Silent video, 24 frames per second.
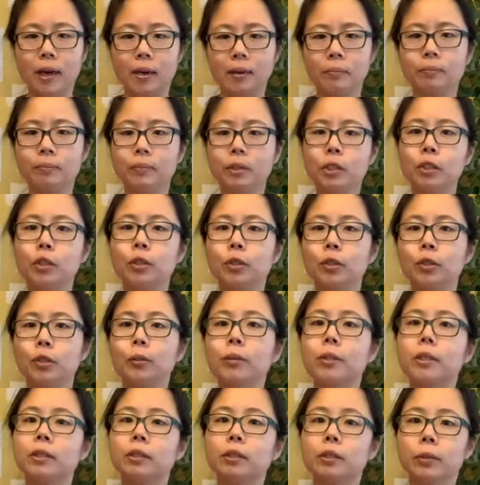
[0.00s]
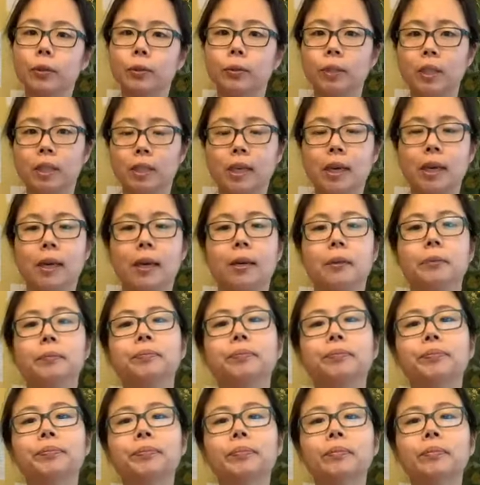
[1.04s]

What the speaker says: I'm introducing to you today